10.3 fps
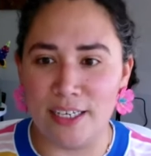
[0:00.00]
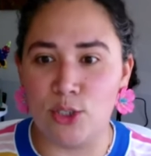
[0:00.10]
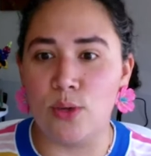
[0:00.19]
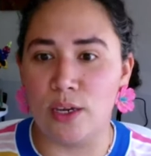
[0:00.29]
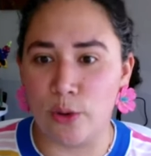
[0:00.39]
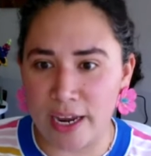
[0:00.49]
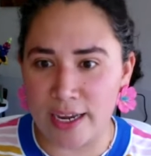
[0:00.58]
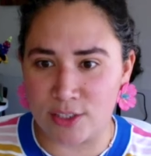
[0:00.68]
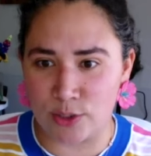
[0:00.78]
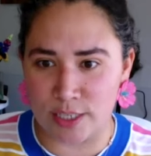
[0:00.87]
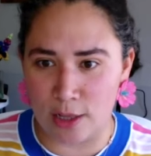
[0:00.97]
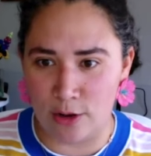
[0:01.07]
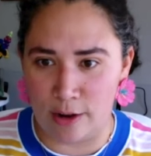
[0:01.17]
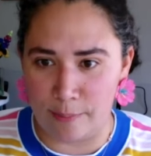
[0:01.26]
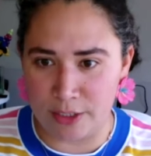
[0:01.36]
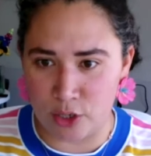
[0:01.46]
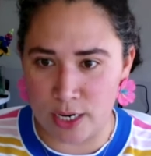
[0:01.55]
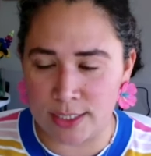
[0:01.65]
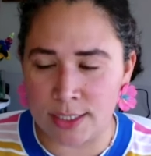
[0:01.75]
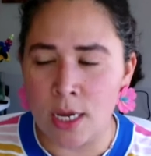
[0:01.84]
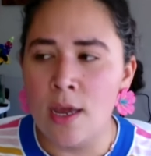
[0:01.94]
to degrade extracellular
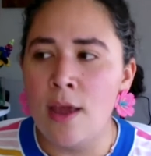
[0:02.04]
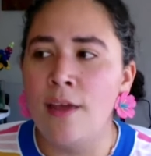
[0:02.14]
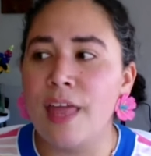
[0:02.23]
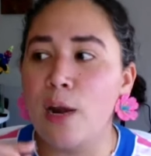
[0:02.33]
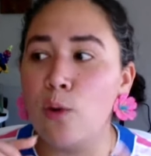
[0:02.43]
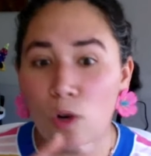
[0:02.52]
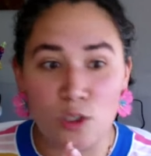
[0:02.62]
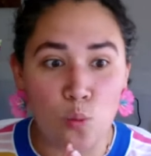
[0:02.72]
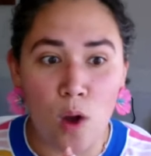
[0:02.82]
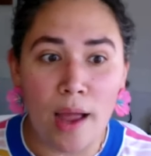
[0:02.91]
matrix. That was